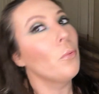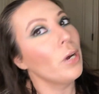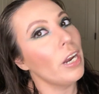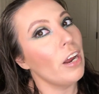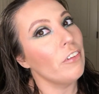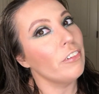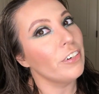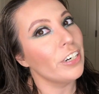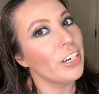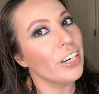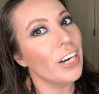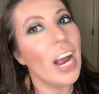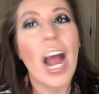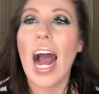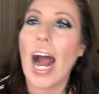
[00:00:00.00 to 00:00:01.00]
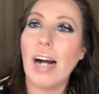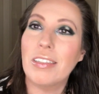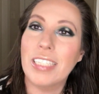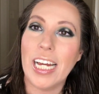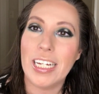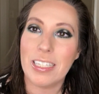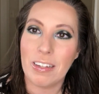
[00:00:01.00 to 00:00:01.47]
whatever. I'll
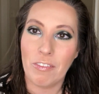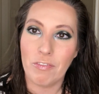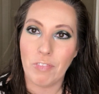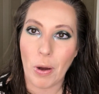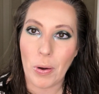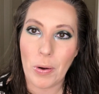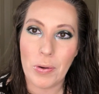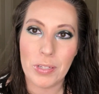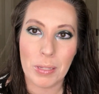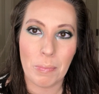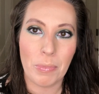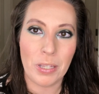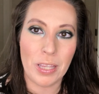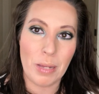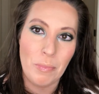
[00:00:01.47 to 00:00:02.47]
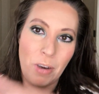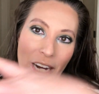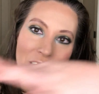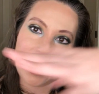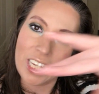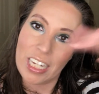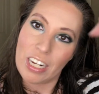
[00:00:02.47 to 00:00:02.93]
take some photos and put them
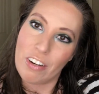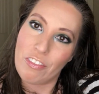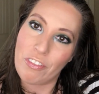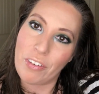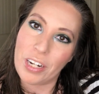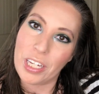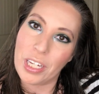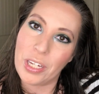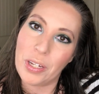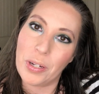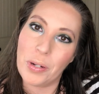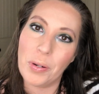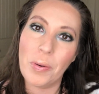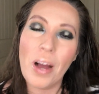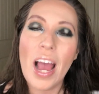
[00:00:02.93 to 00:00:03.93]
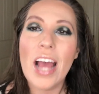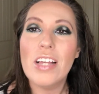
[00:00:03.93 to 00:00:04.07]
right here for you.